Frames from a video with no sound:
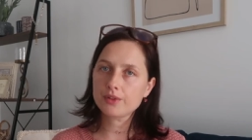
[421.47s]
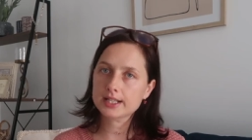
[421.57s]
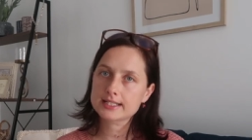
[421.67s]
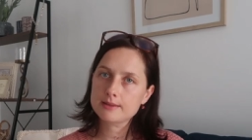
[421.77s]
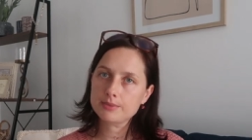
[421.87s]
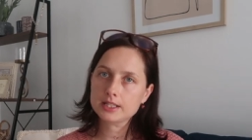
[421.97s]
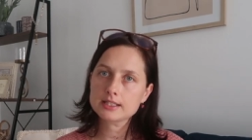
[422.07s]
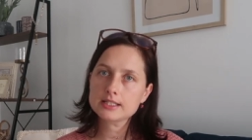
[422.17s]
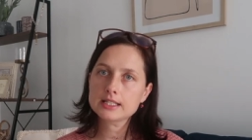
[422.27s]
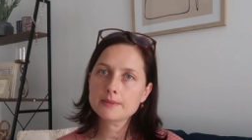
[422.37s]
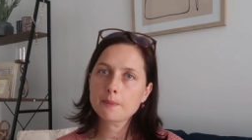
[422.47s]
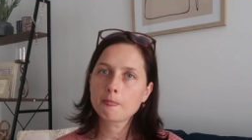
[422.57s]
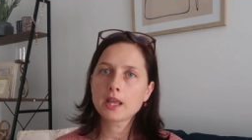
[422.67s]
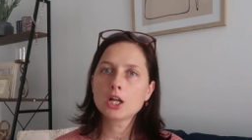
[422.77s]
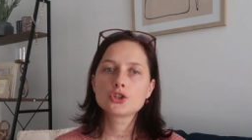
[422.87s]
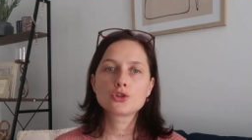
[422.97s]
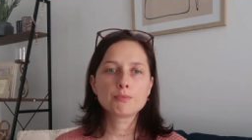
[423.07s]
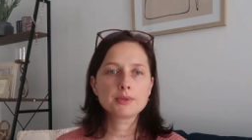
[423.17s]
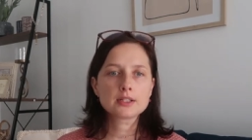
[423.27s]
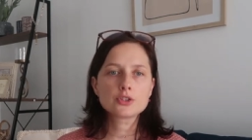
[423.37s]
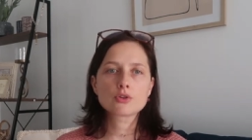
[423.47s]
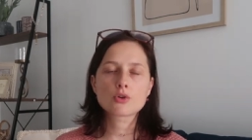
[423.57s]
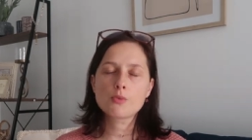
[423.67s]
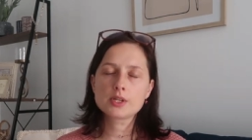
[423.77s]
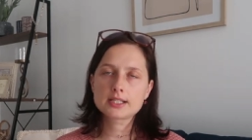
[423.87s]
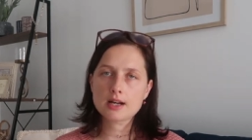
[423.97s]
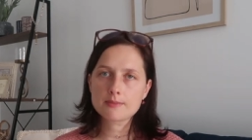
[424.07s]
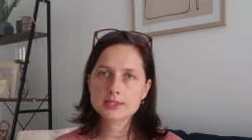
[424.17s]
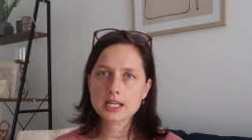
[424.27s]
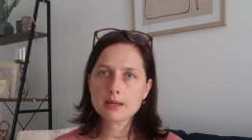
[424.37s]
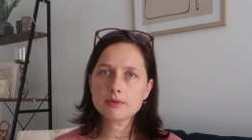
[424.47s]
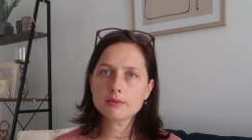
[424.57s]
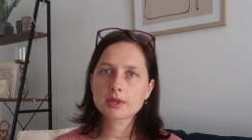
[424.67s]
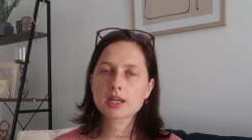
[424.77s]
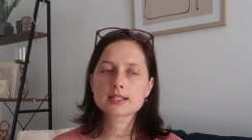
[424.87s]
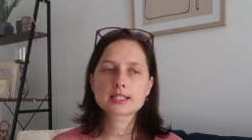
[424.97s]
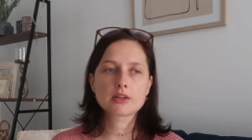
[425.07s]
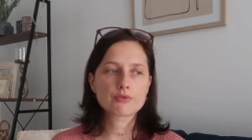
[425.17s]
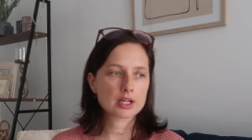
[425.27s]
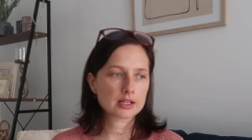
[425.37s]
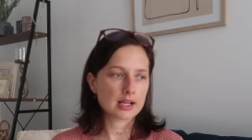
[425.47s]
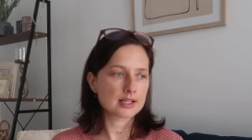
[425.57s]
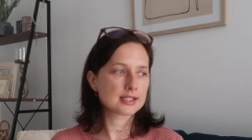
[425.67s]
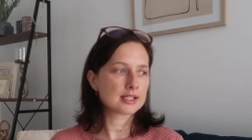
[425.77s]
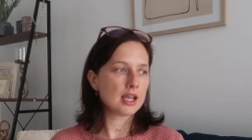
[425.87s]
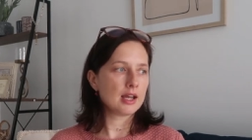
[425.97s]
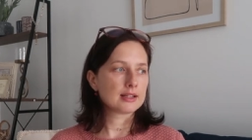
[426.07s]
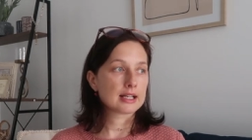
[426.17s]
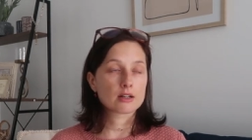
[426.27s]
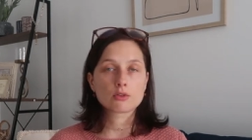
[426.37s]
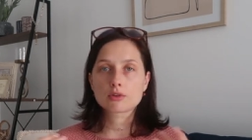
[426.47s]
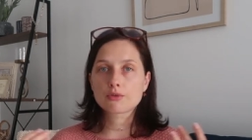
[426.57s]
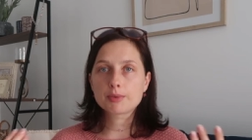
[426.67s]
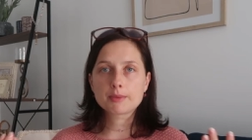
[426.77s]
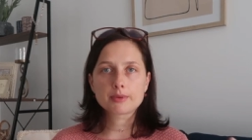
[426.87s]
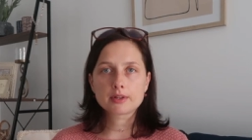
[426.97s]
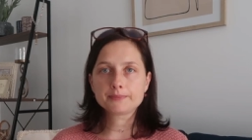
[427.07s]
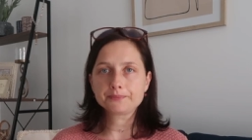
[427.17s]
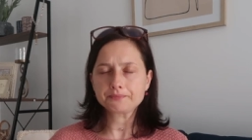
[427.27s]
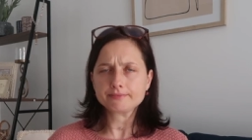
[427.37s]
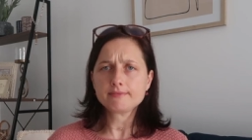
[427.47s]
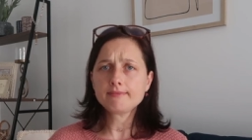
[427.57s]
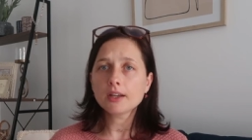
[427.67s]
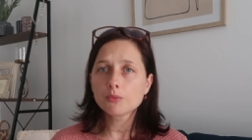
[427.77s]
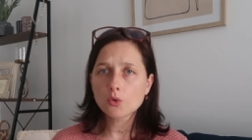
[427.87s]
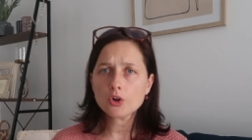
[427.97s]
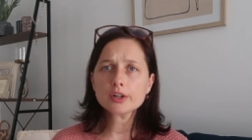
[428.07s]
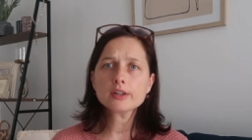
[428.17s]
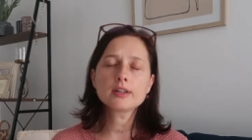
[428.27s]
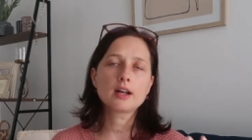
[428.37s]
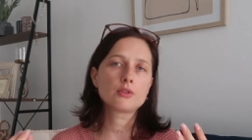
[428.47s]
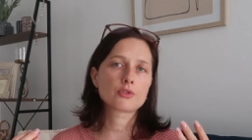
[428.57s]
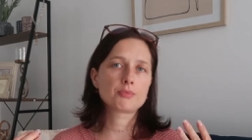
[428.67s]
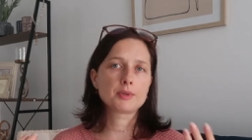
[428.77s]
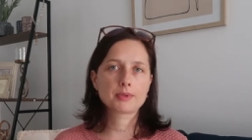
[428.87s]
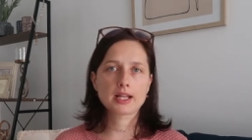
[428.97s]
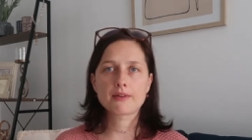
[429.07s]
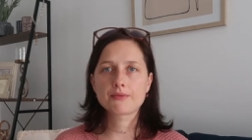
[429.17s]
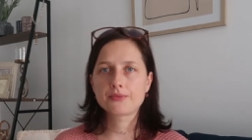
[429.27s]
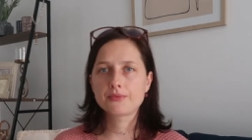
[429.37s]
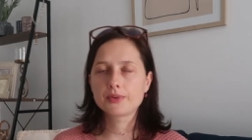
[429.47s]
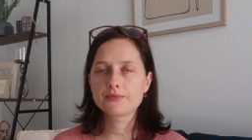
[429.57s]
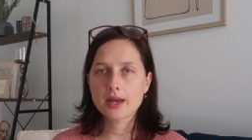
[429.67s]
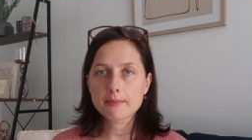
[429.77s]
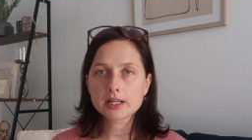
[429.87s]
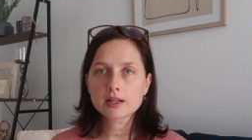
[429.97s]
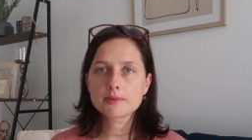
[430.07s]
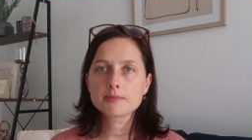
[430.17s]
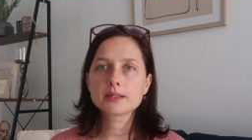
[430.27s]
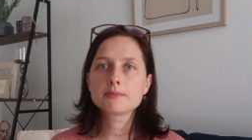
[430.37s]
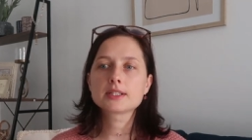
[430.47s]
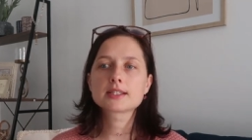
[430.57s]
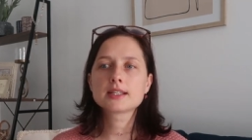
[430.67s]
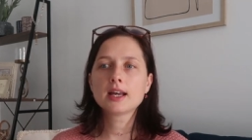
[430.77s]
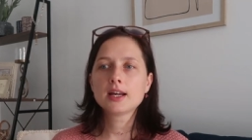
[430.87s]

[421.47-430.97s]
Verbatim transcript: flexibility to build your own timetable, because they realize that a lot of people work, a lot of people have family commitments.